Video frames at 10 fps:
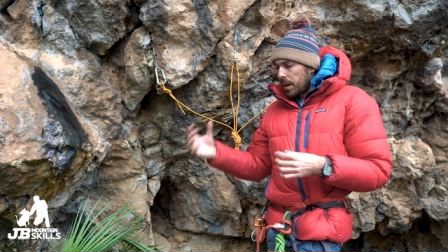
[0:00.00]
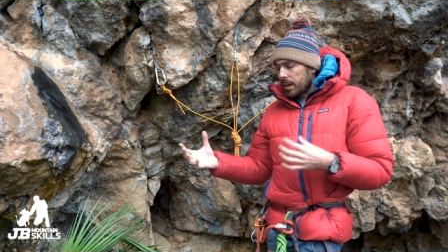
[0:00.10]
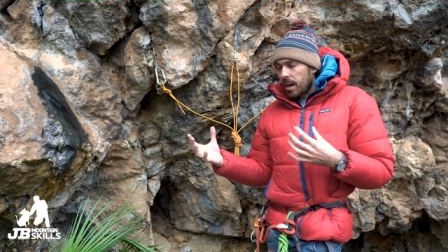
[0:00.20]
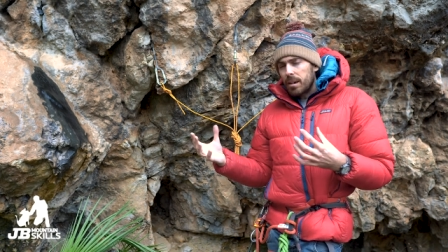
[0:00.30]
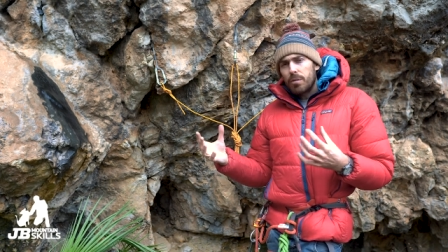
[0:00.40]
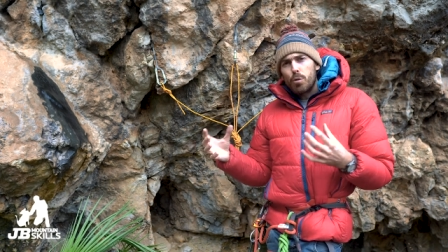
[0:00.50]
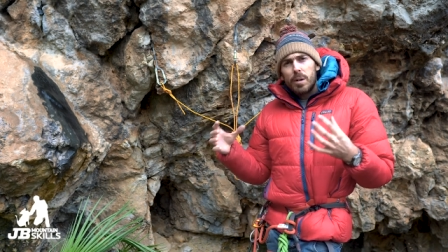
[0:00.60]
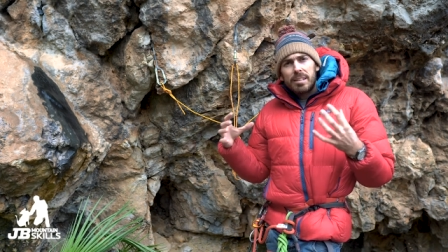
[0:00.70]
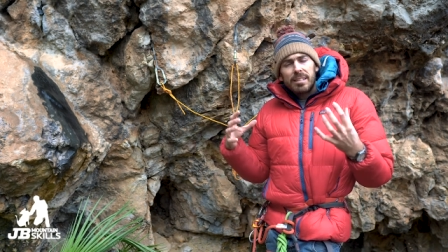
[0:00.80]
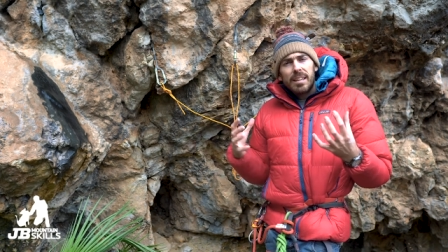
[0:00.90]
I kind of
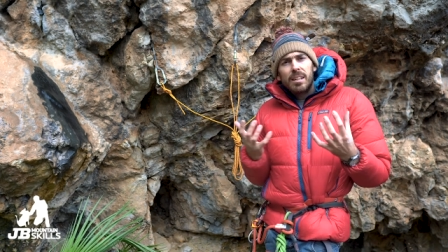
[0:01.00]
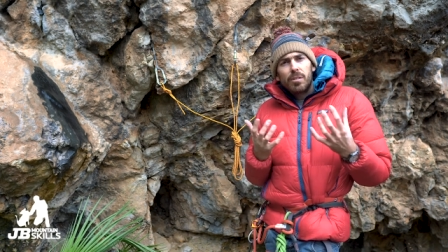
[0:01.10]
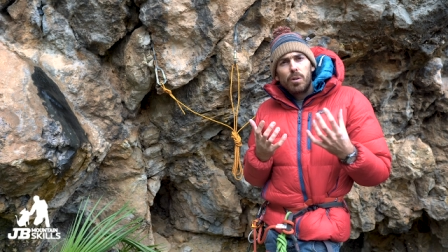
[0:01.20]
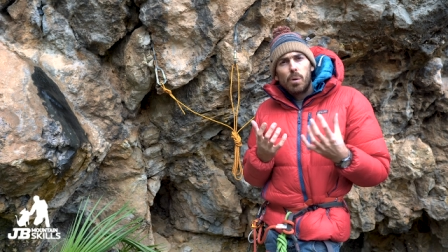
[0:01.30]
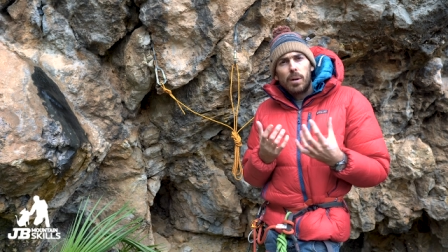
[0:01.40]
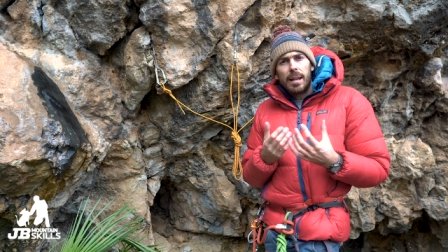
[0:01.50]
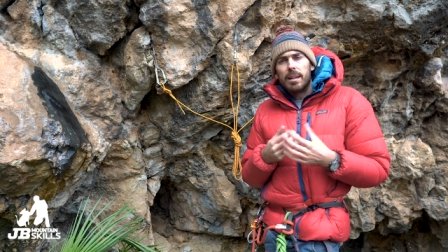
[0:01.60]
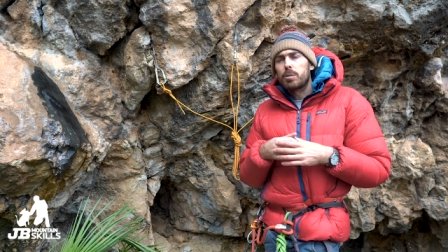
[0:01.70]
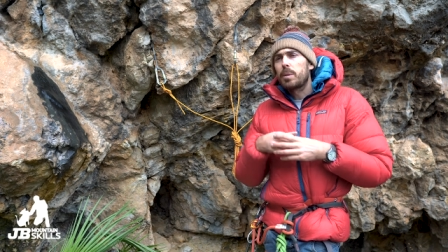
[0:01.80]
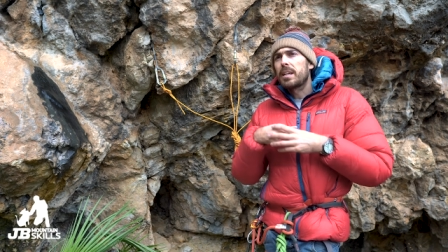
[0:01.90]
always think of
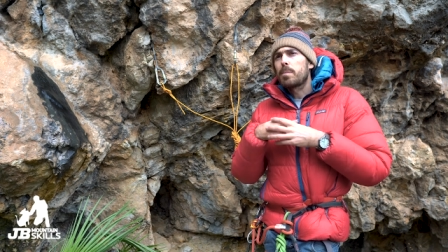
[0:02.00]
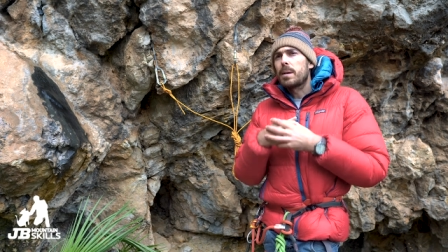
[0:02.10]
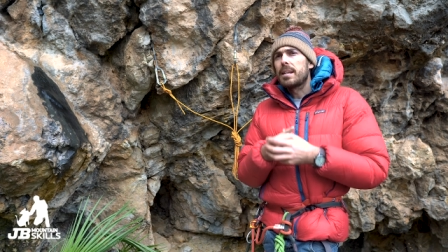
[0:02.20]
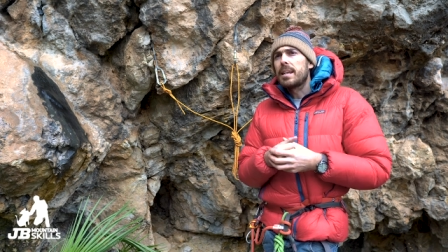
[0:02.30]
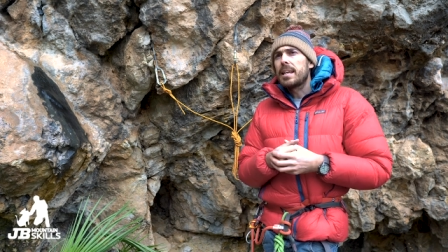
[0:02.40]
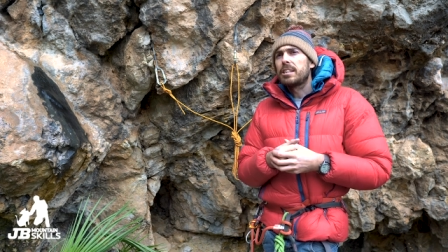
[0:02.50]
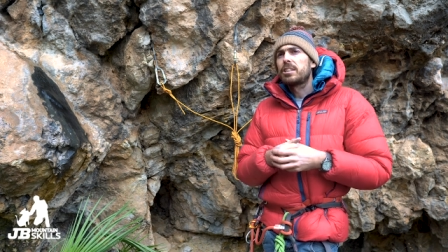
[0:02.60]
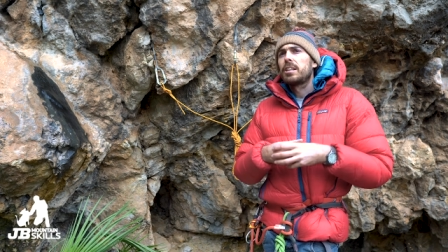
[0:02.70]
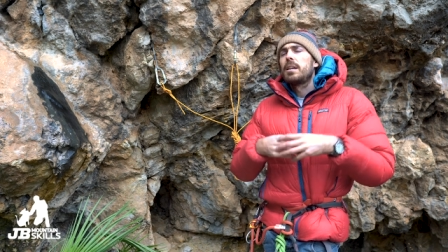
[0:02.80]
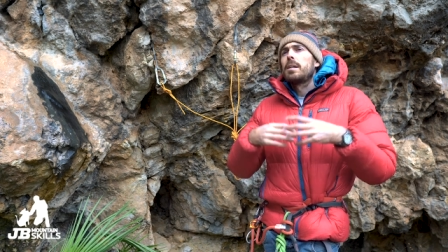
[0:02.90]
Cordelette as being a bit
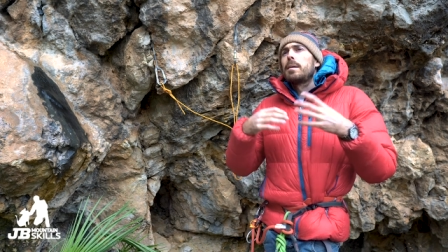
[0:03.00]
niche,